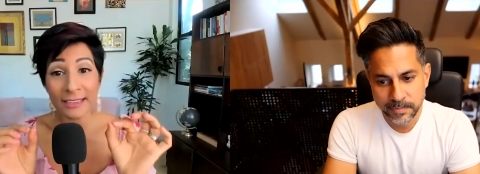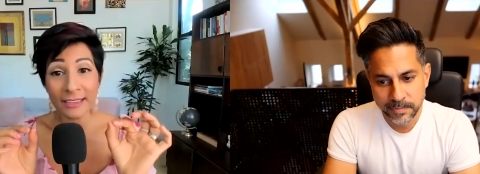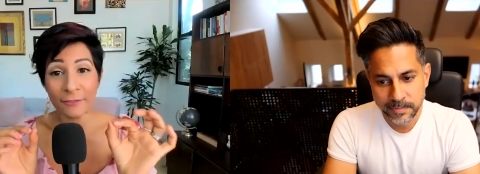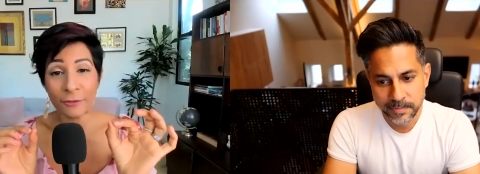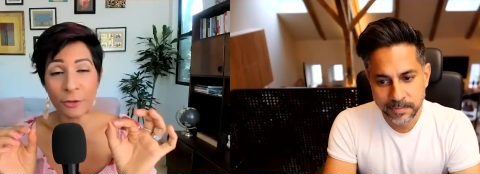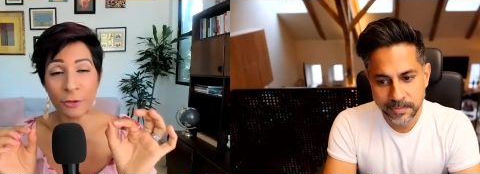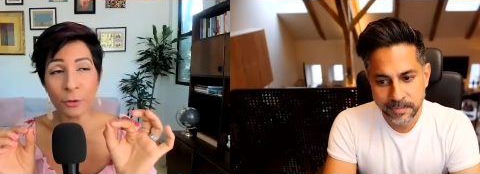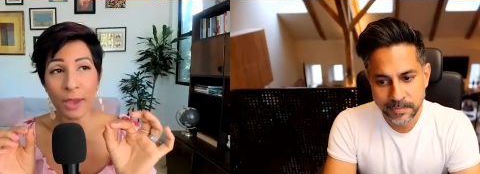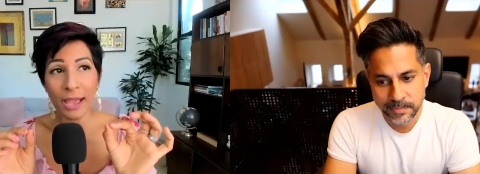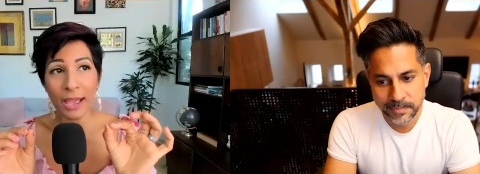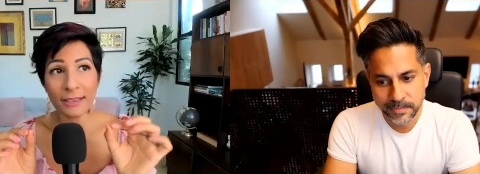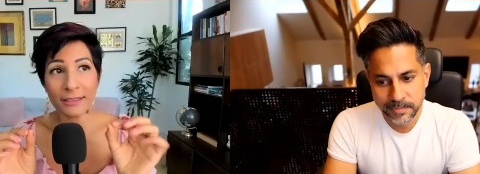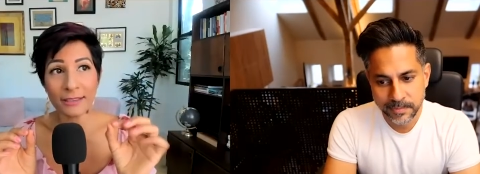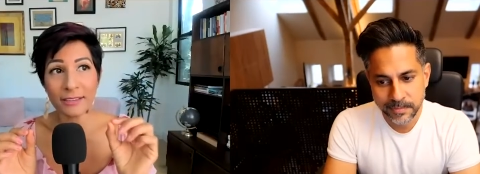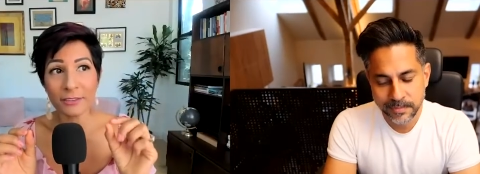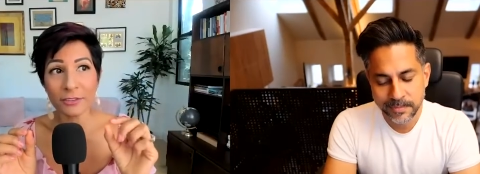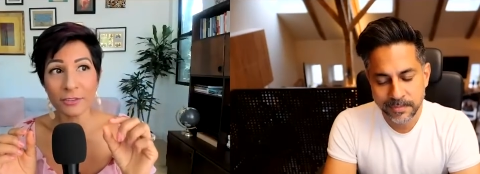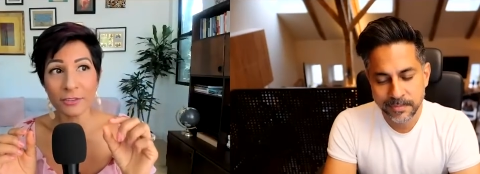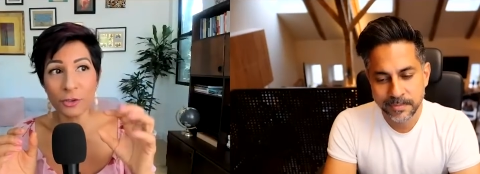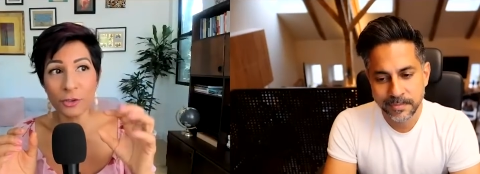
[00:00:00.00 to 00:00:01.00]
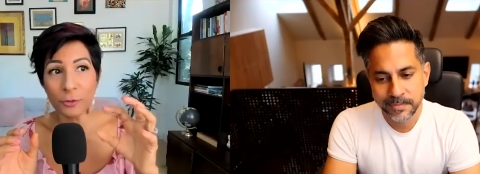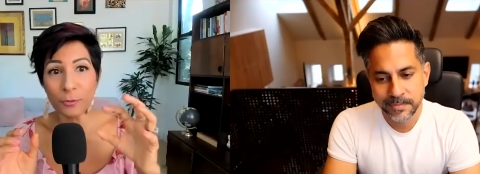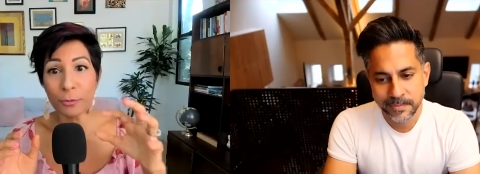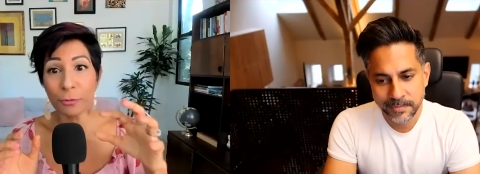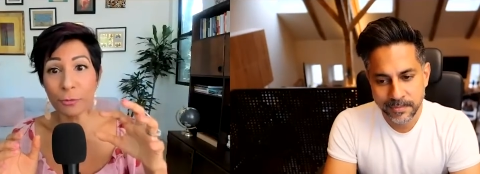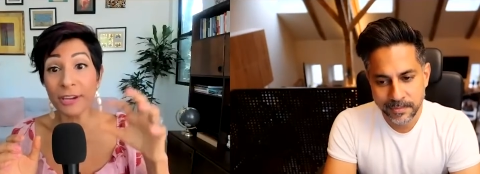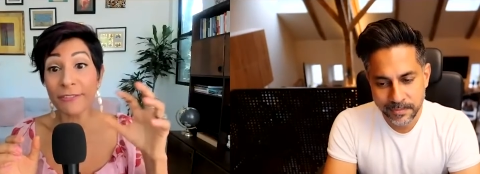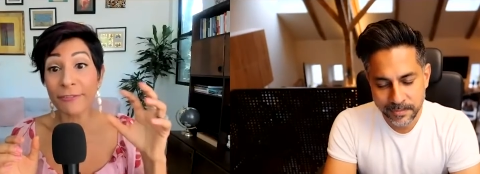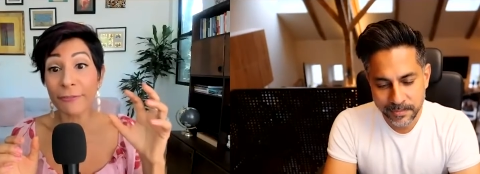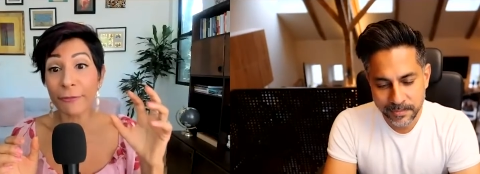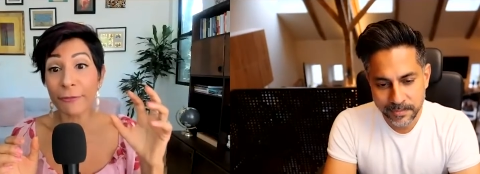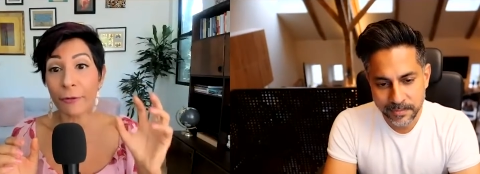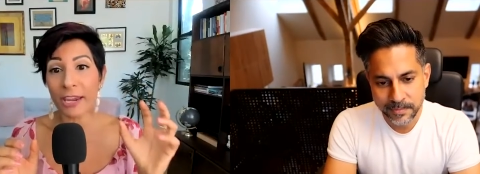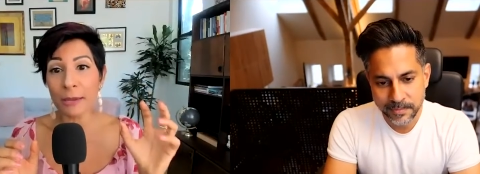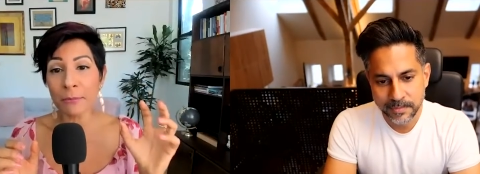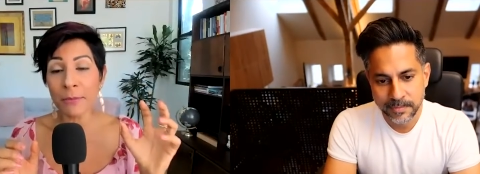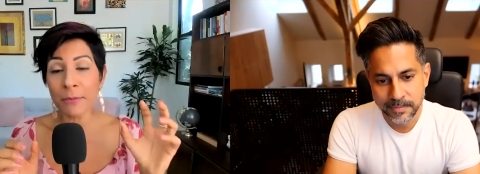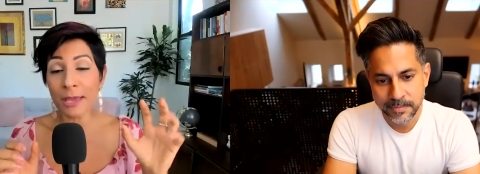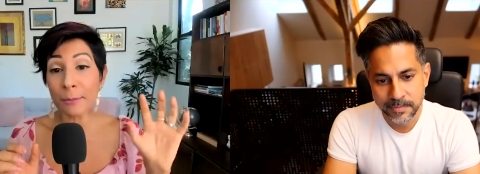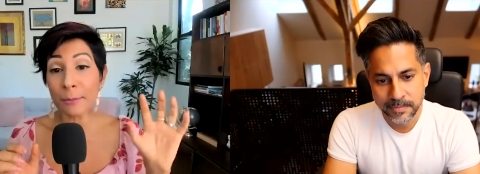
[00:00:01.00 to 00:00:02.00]
Speaker 1: give you access to
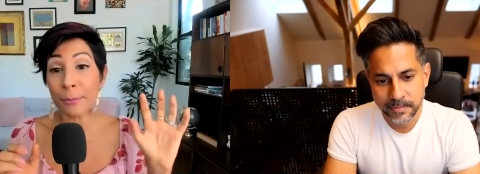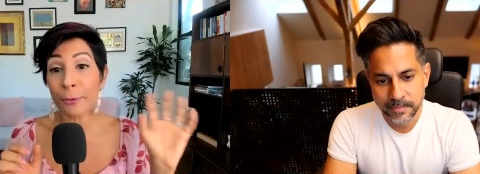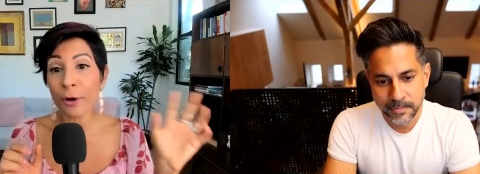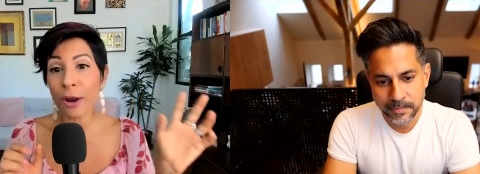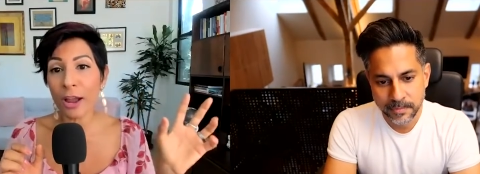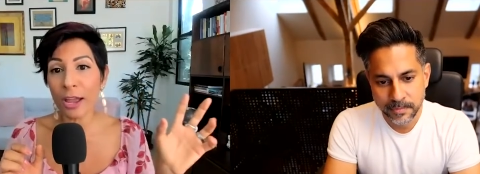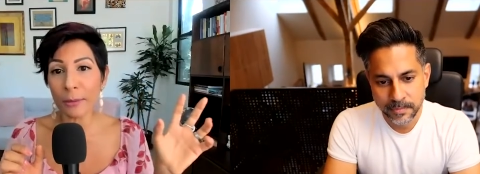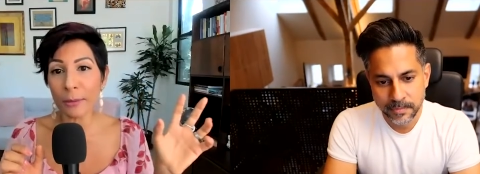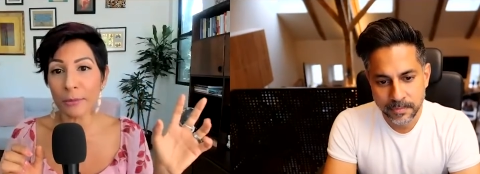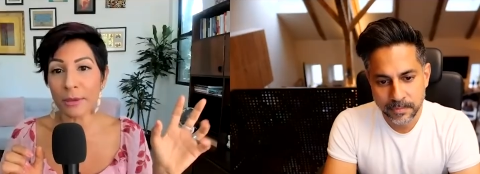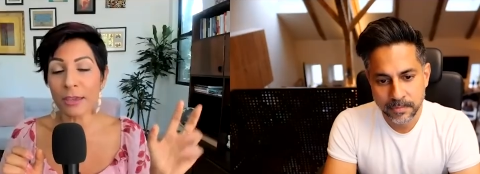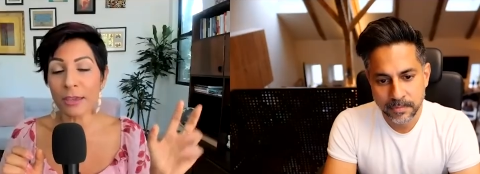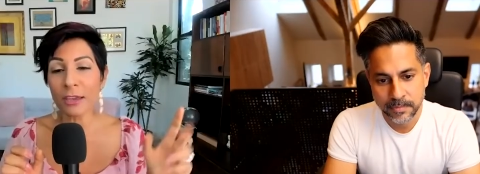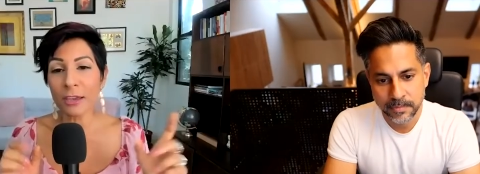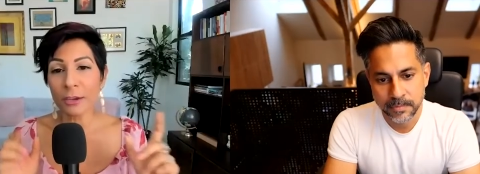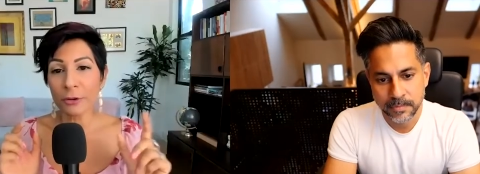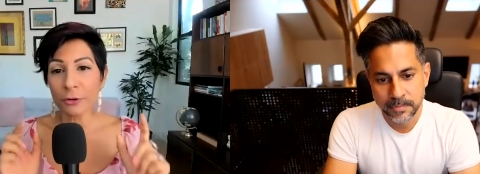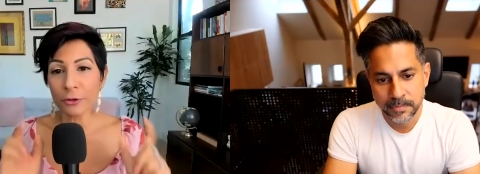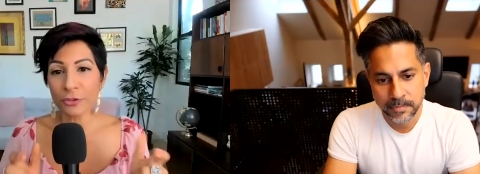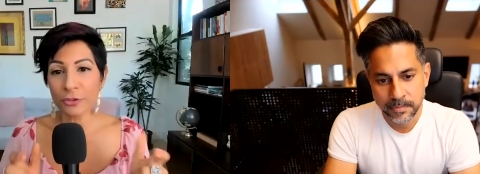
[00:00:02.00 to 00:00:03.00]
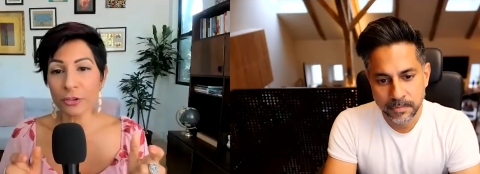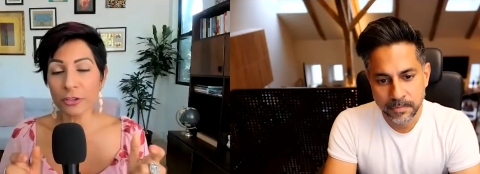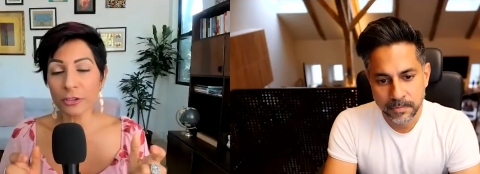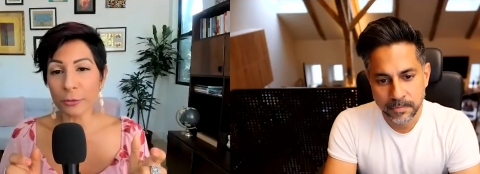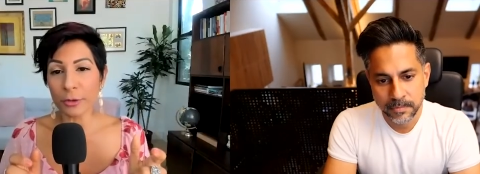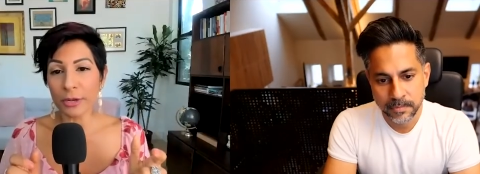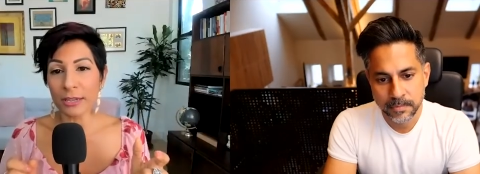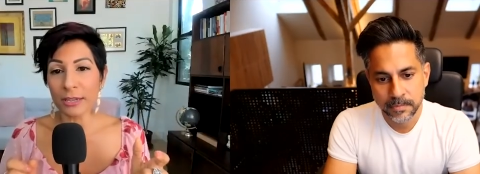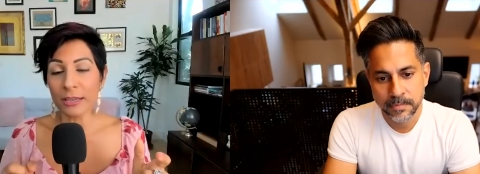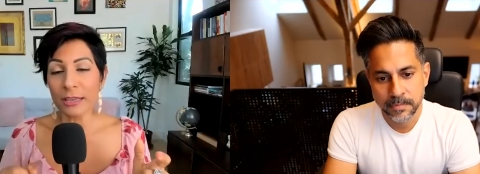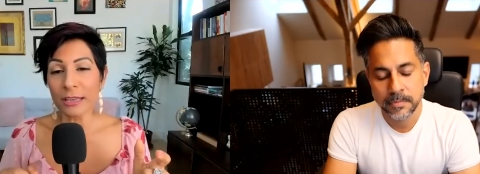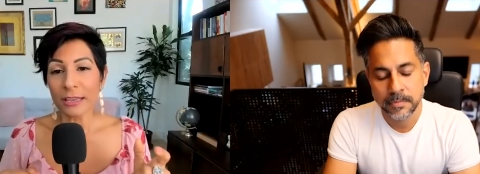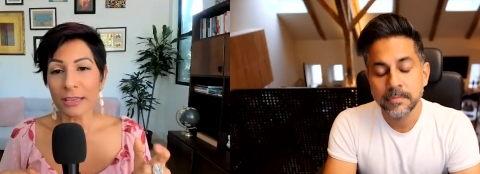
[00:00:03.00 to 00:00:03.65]
pre-frame and prime your children.